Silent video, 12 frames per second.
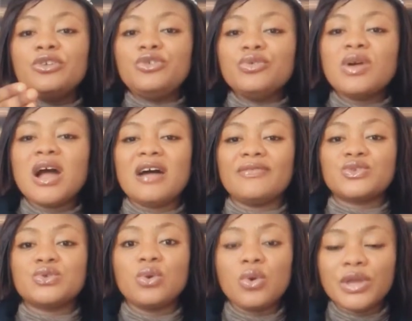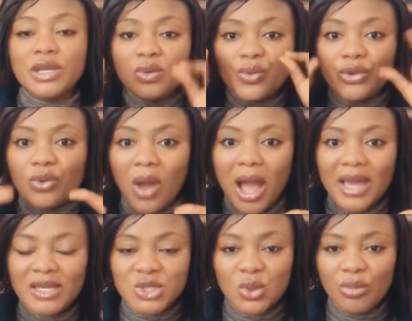you have to go in with your
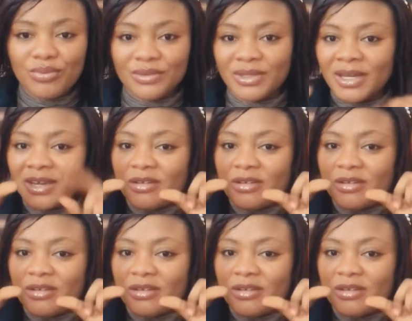eyes open.